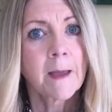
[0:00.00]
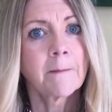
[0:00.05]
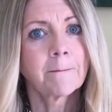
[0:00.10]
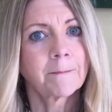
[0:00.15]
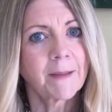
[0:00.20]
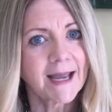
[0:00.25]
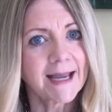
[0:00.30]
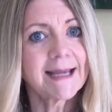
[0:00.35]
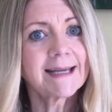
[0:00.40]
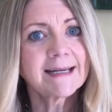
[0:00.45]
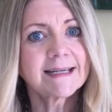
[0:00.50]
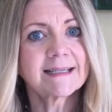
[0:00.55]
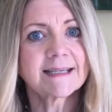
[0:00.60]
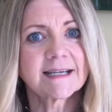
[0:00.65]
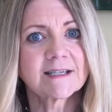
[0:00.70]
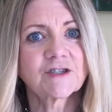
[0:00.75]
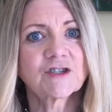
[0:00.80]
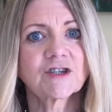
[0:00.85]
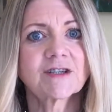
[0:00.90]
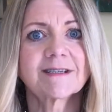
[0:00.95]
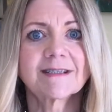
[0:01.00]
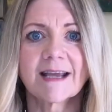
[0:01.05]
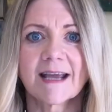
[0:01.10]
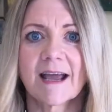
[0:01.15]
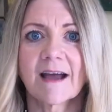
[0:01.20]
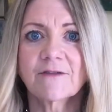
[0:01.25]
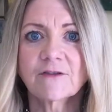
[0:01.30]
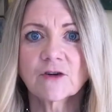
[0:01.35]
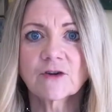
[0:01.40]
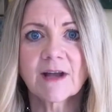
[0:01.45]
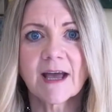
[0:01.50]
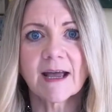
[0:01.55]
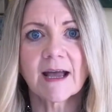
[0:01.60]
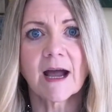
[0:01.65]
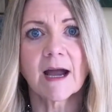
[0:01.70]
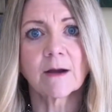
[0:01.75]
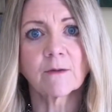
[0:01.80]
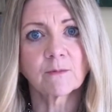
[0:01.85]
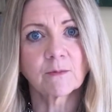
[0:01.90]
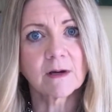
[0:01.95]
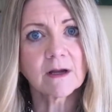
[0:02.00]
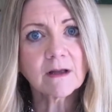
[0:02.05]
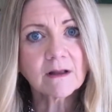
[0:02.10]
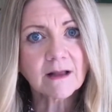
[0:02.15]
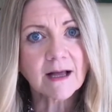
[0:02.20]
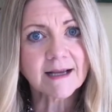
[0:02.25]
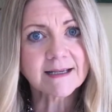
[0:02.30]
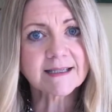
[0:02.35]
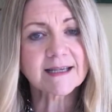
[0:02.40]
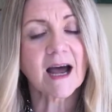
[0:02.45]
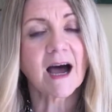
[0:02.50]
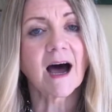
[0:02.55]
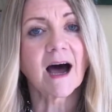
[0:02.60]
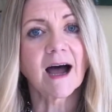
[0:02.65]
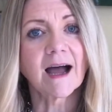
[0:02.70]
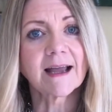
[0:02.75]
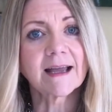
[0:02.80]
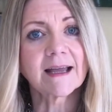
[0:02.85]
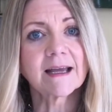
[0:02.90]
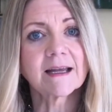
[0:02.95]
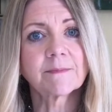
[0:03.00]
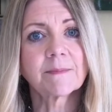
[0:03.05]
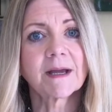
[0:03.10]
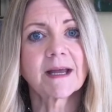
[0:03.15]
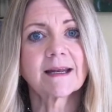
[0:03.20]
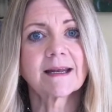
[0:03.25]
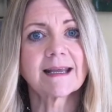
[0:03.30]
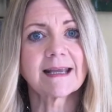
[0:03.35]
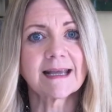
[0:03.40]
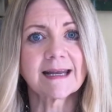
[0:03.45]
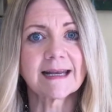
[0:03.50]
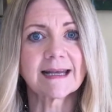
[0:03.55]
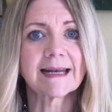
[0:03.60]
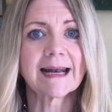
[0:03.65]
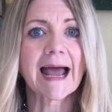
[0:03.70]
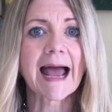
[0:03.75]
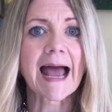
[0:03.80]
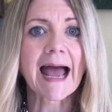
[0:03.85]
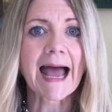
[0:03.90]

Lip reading: Paying attention day after day, I realized I had been eating